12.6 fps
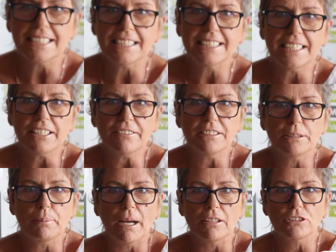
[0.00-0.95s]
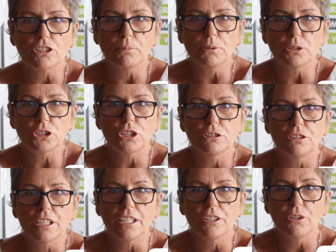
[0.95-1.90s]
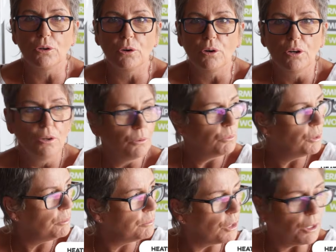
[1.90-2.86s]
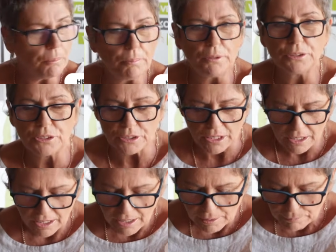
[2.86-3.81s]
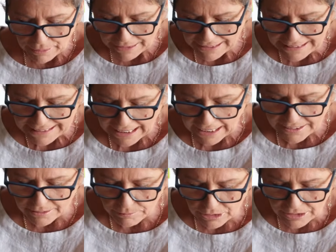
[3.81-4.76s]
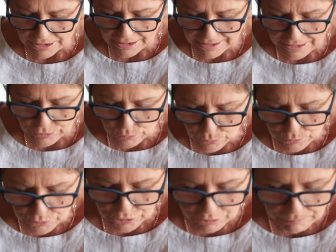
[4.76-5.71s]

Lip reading: a series about troubleshooting your worm composter. But in this case, I'm just going to talk to you